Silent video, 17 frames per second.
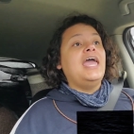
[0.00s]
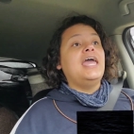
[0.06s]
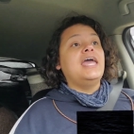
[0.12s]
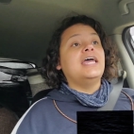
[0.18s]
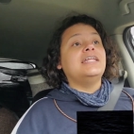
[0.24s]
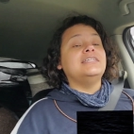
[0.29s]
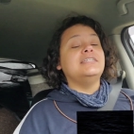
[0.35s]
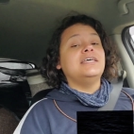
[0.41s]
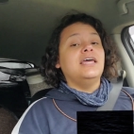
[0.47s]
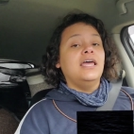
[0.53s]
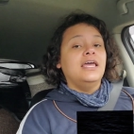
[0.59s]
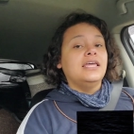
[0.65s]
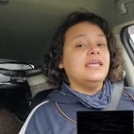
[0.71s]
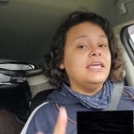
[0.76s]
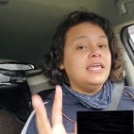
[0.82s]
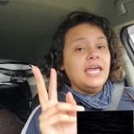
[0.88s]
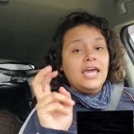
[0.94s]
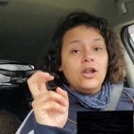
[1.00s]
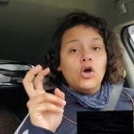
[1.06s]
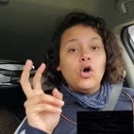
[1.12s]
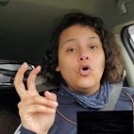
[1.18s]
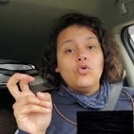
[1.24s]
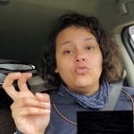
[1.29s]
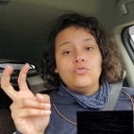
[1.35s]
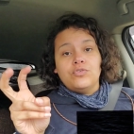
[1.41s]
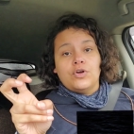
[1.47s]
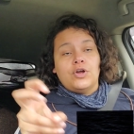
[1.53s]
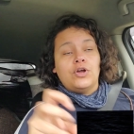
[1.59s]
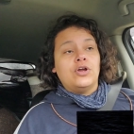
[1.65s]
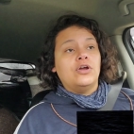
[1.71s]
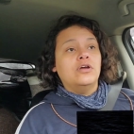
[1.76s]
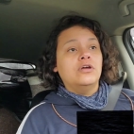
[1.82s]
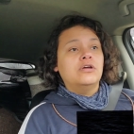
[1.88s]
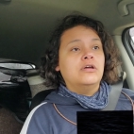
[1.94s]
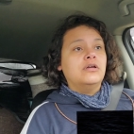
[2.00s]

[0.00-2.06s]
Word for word: and get over